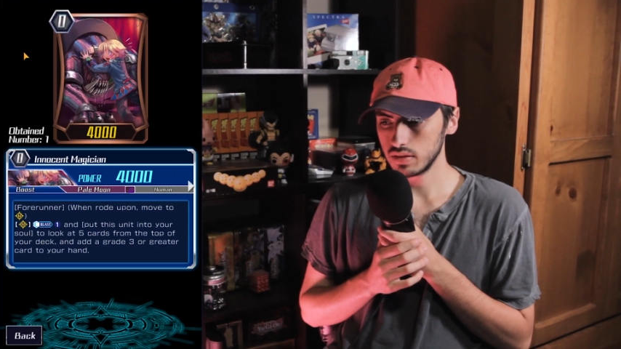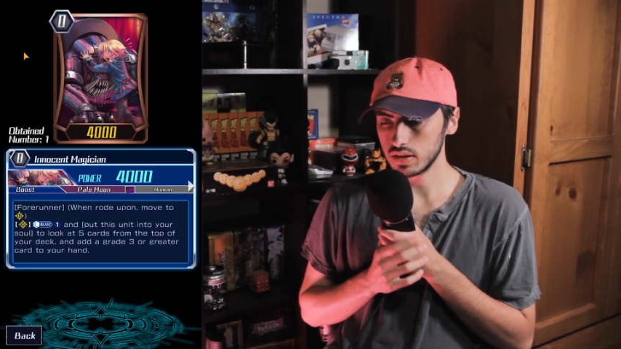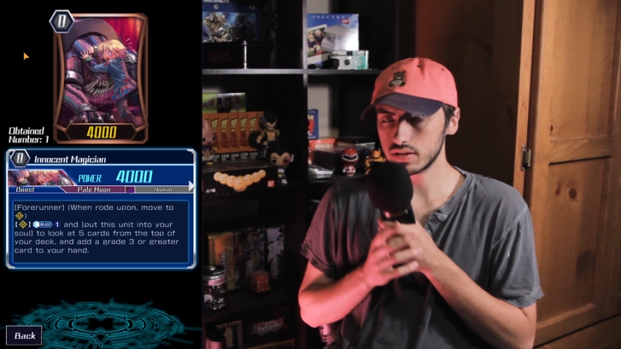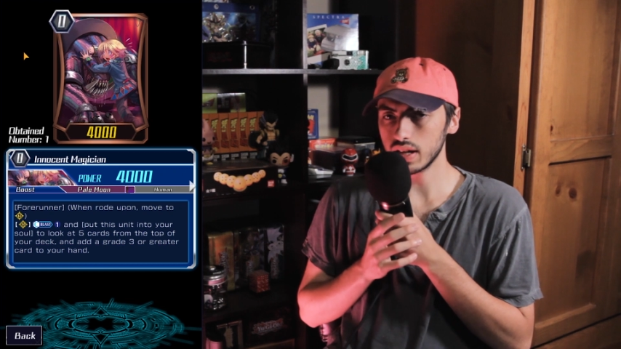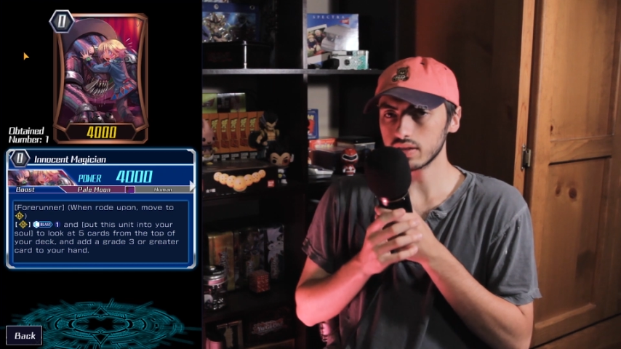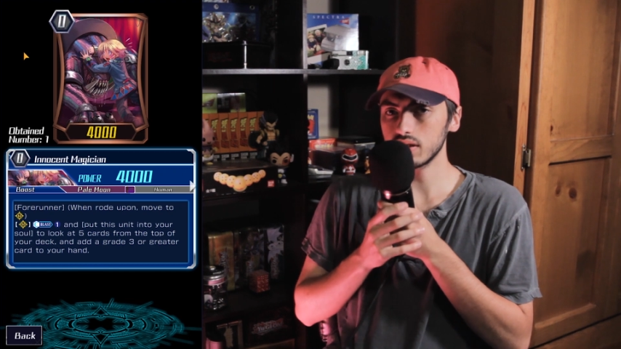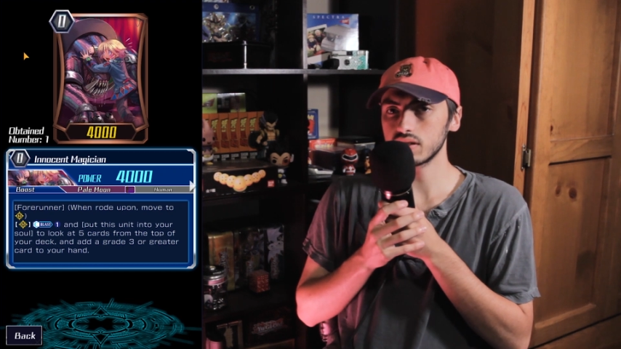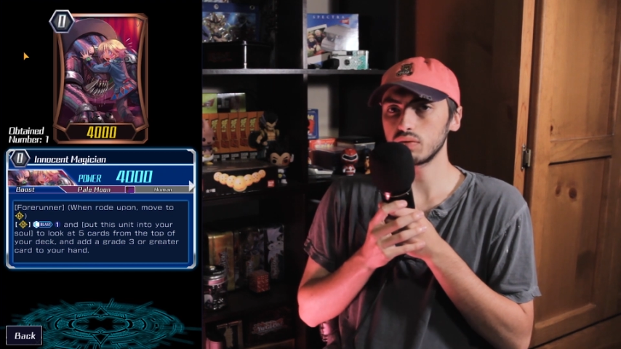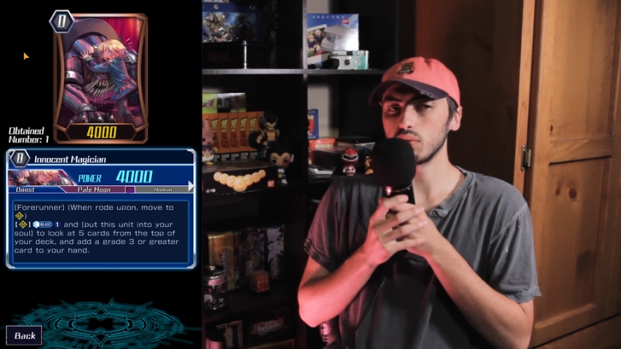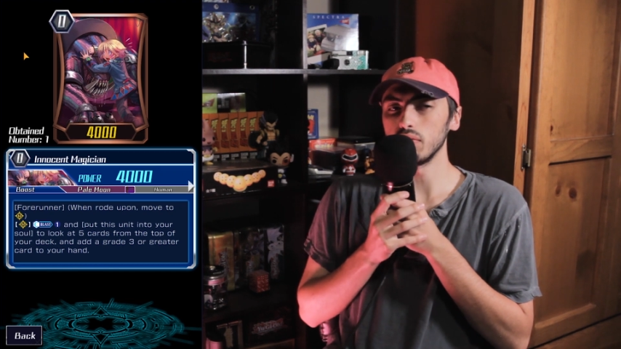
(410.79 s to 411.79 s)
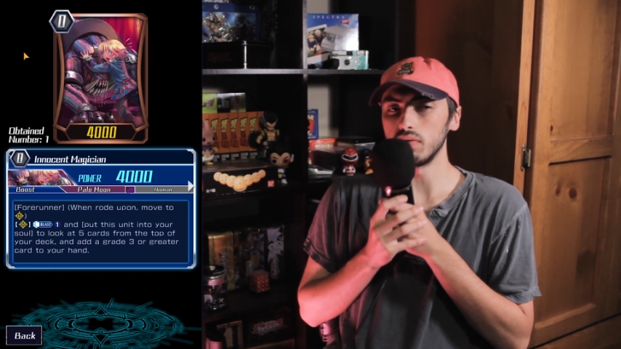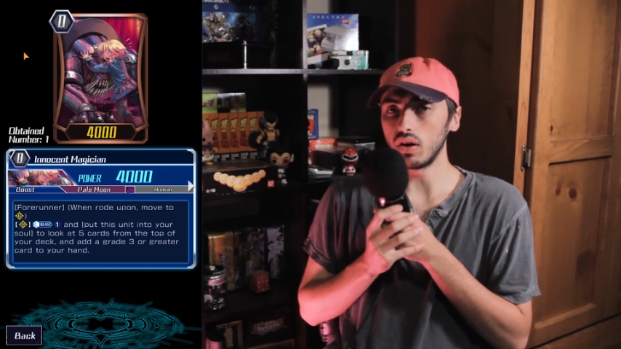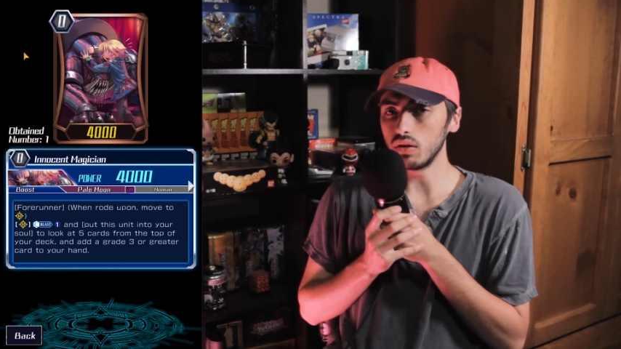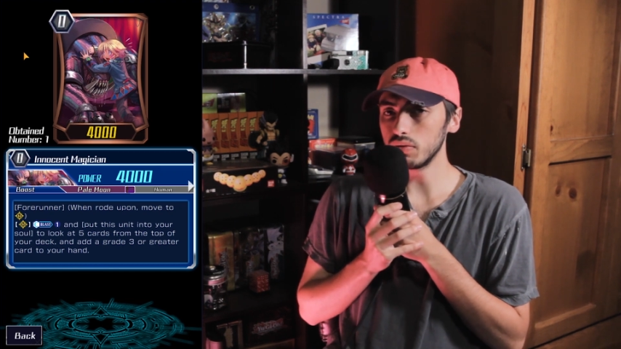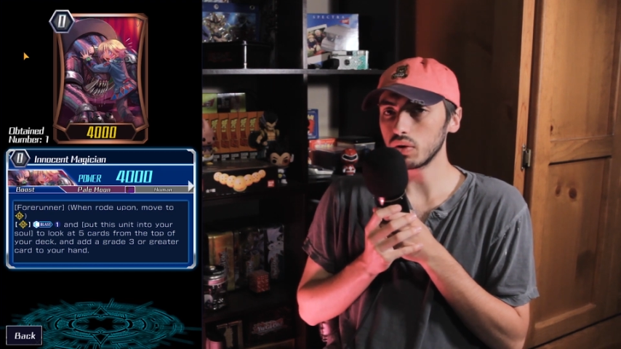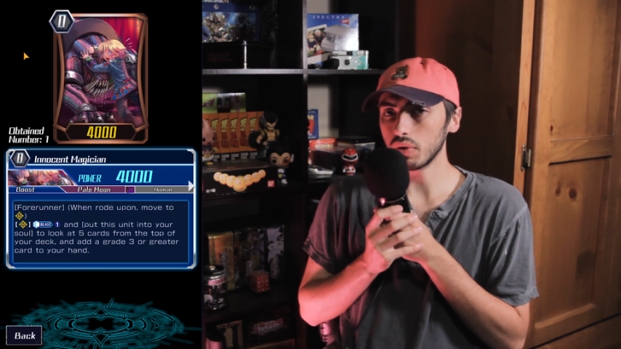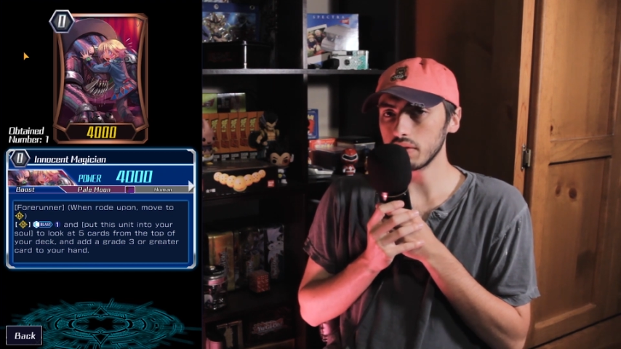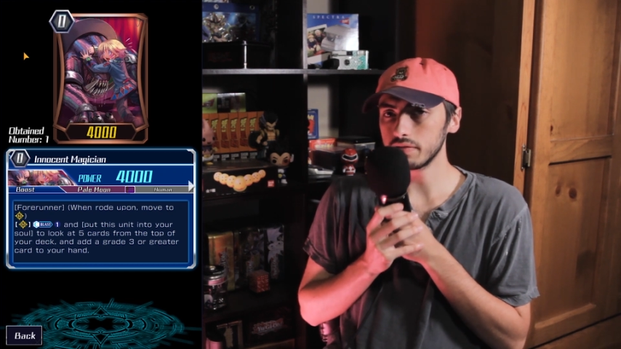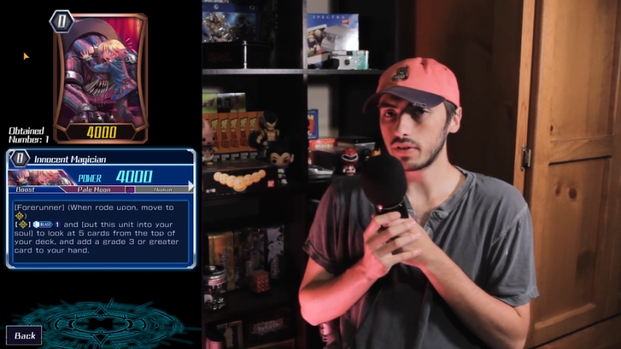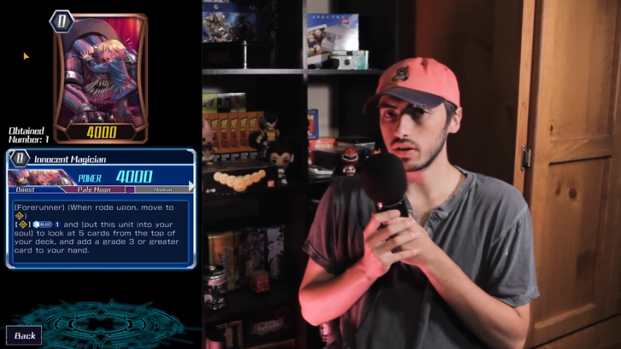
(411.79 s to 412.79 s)
This deck doesn't revolve
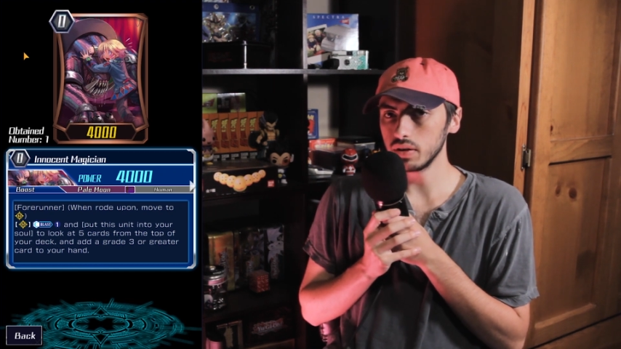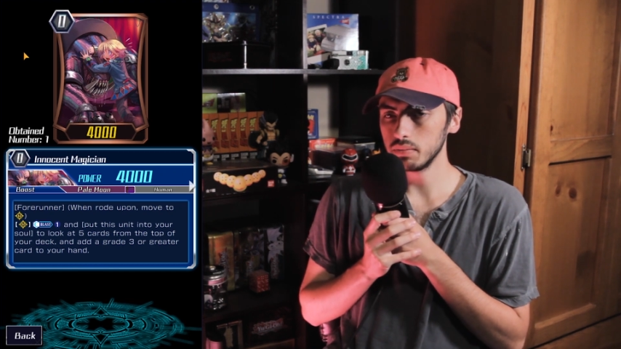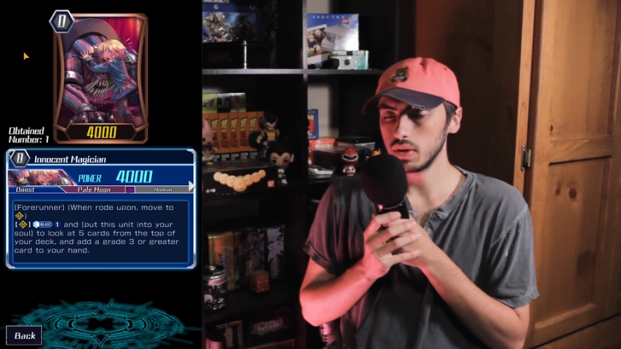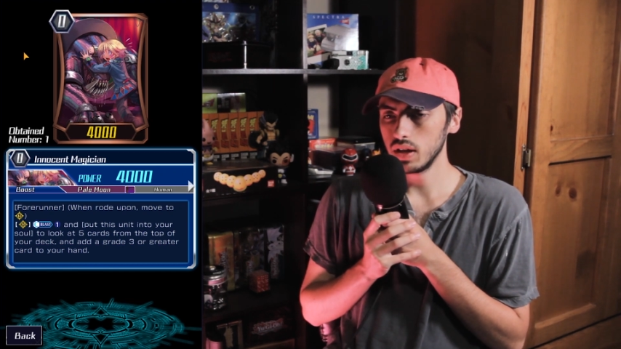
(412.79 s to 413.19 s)
around Farah,